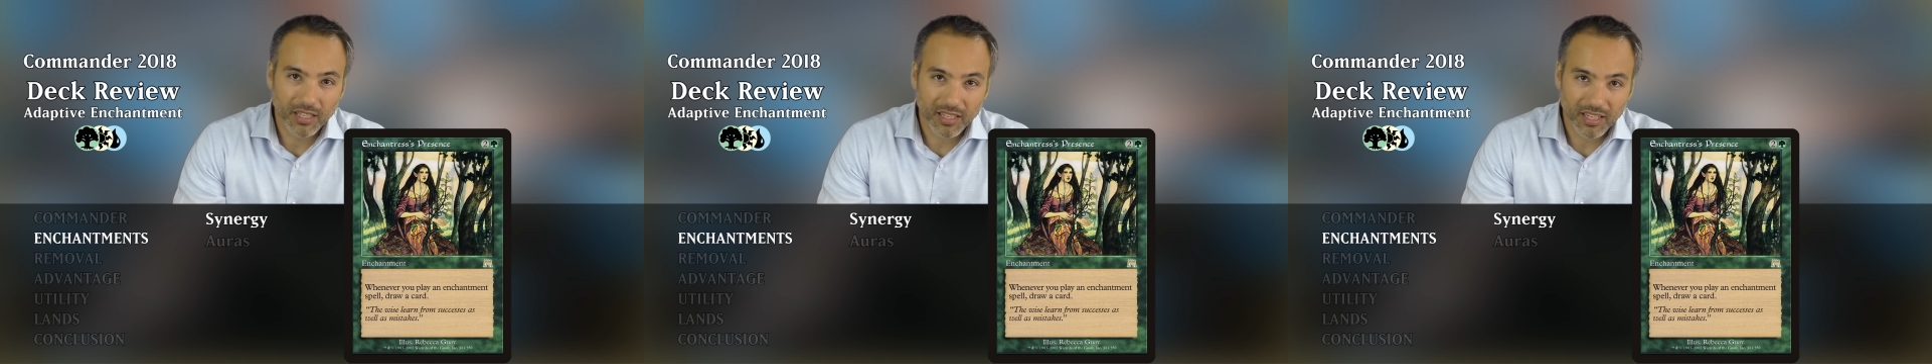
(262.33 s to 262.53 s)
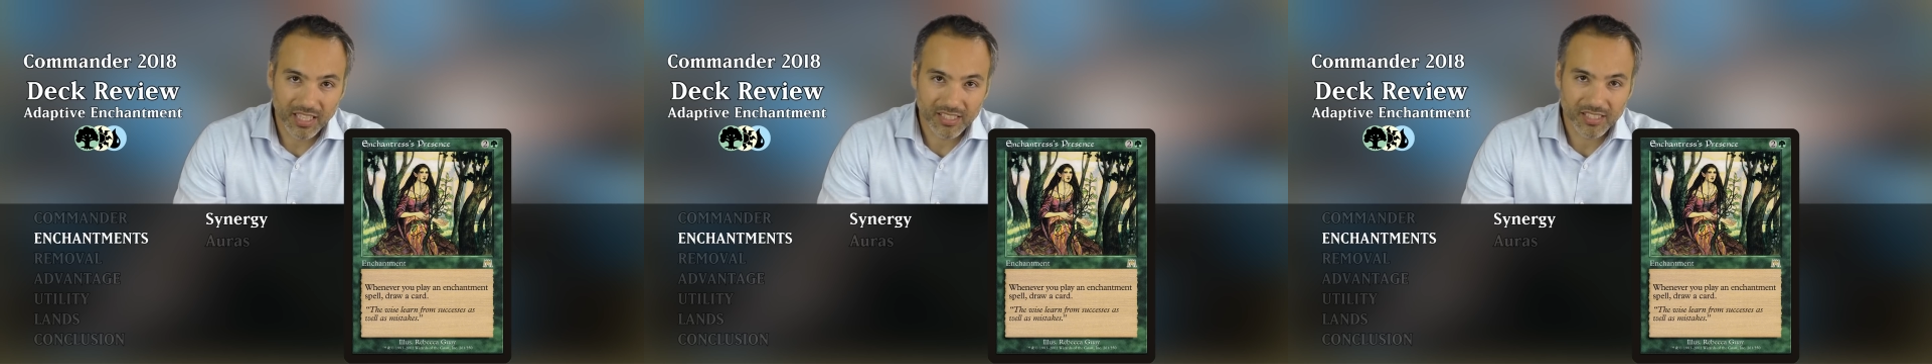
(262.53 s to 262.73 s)

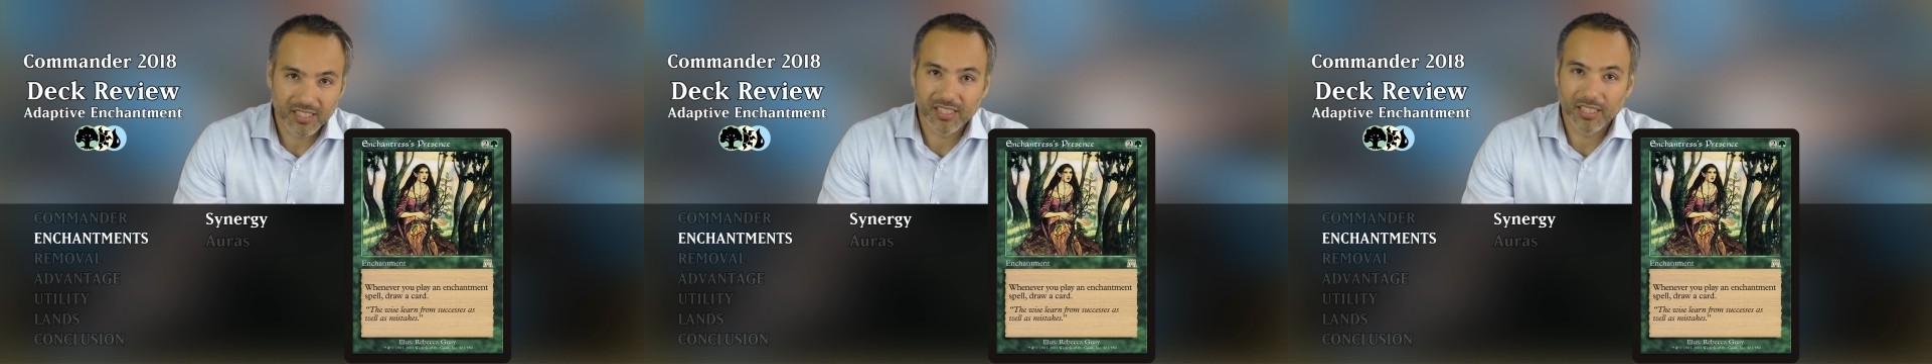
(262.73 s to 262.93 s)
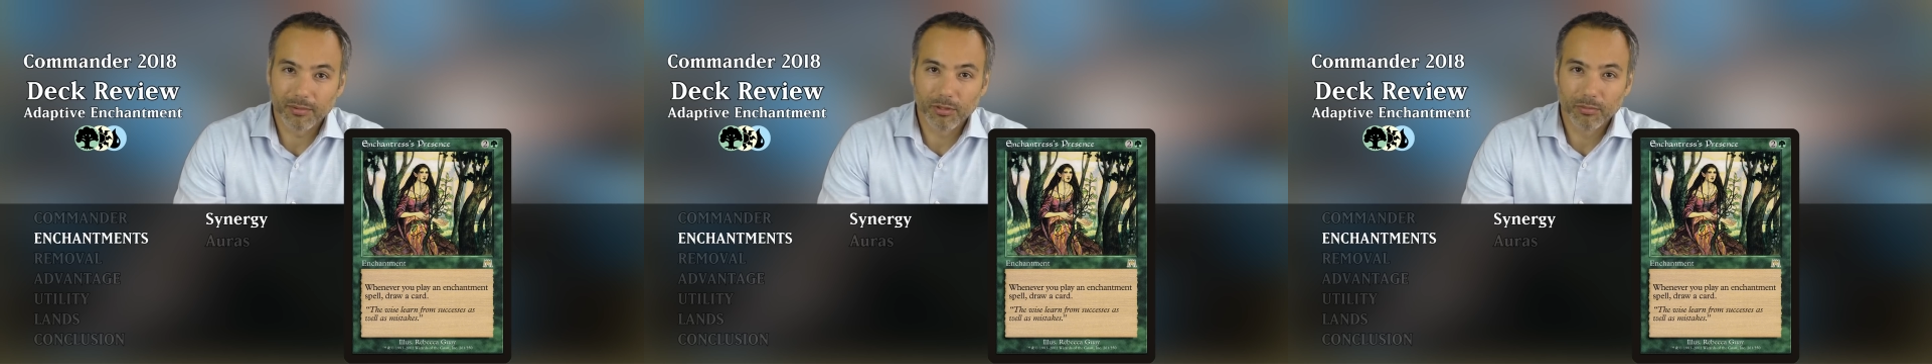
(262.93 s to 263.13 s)
less
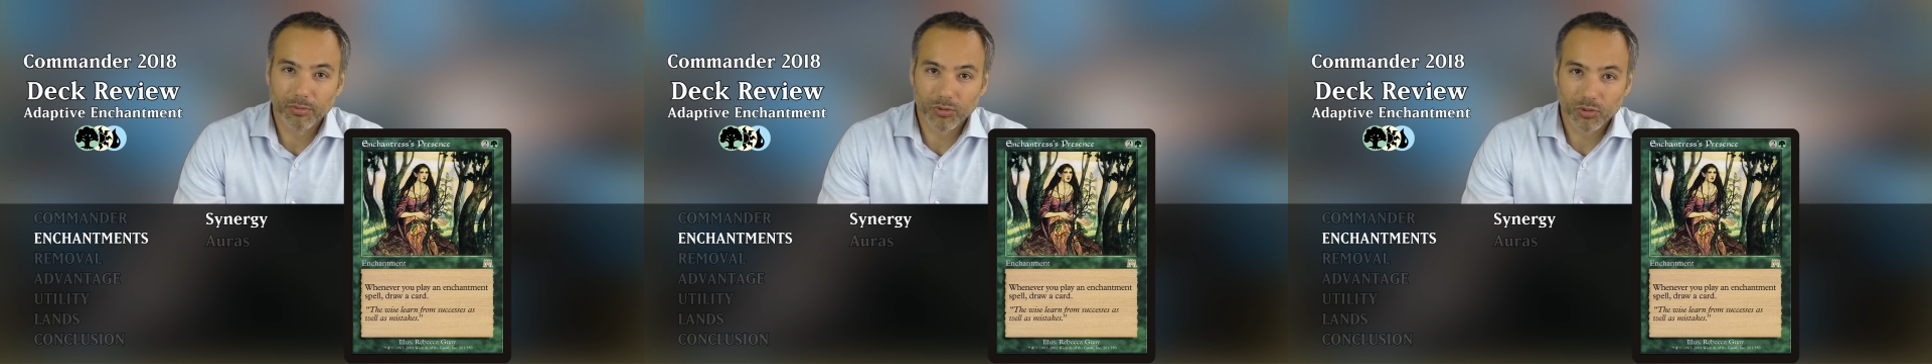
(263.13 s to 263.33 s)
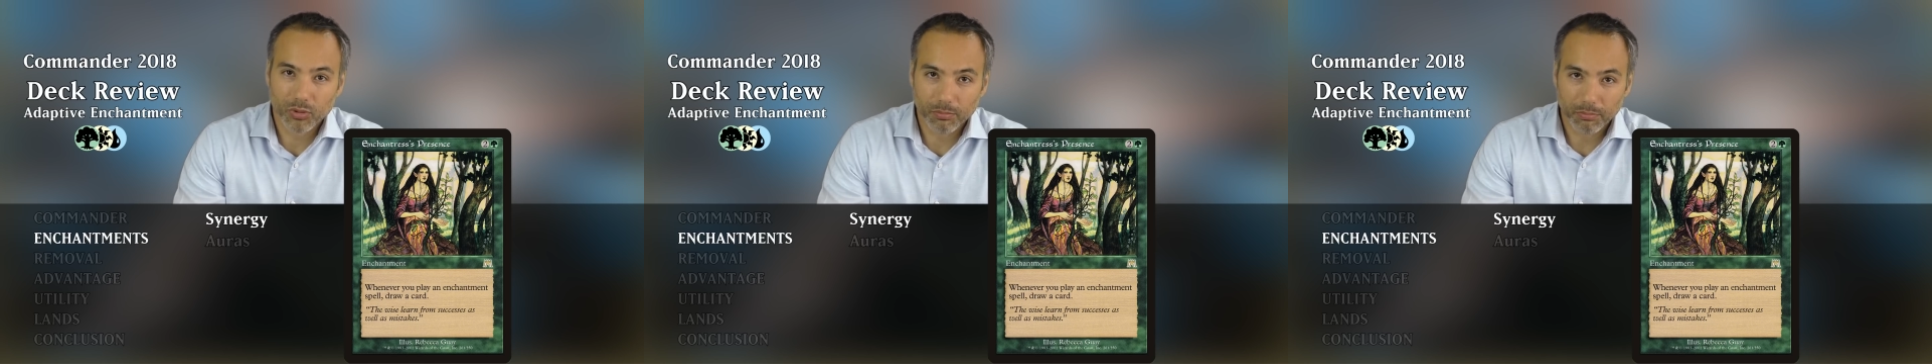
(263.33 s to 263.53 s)

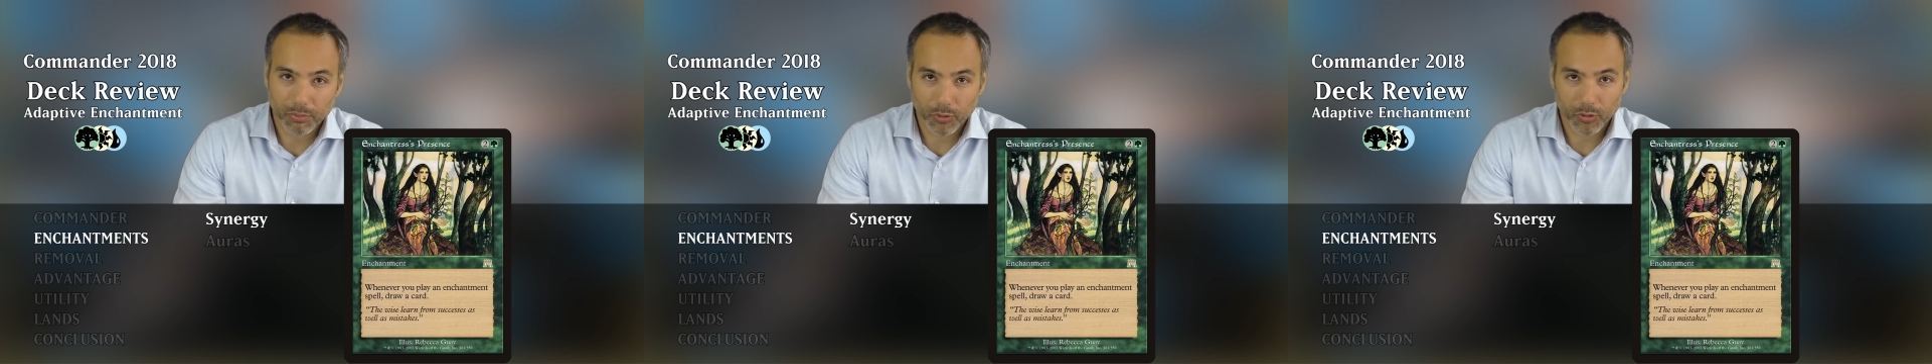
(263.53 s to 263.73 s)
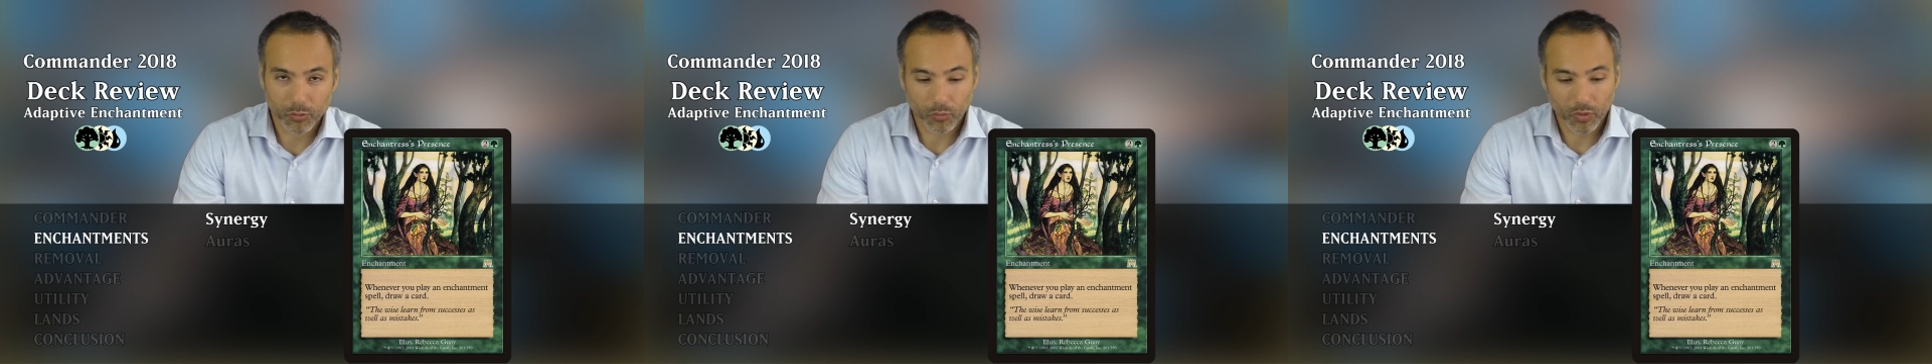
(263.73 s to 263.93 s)
susceptible to
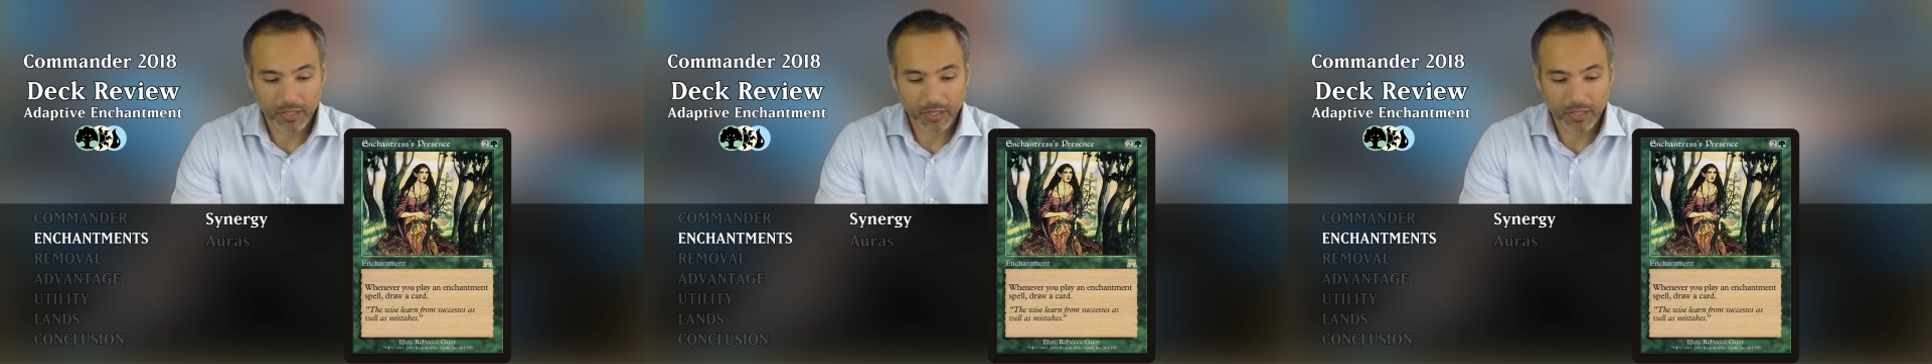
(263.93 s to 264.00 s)
board